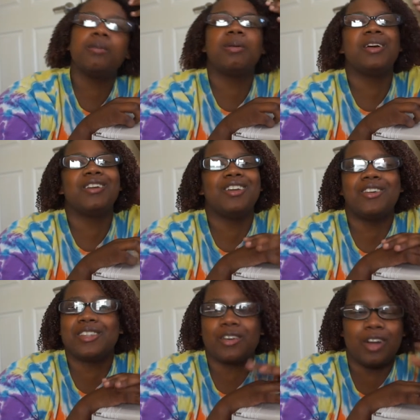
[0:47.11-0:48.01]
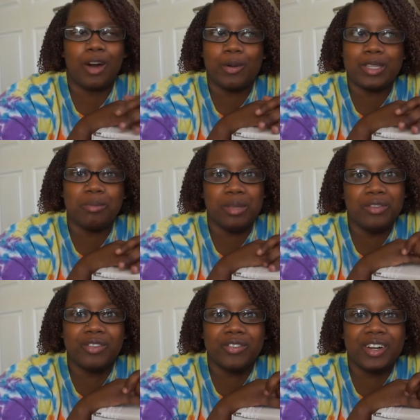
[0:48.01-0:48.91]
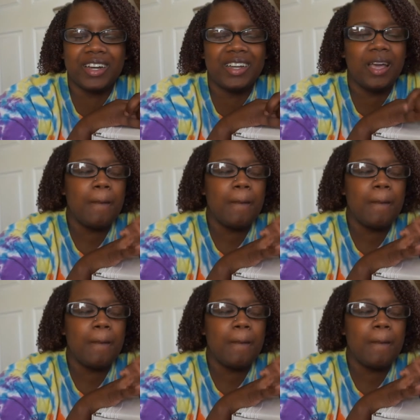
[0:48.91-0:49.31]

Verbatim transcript: but you know it's gonna always be for fun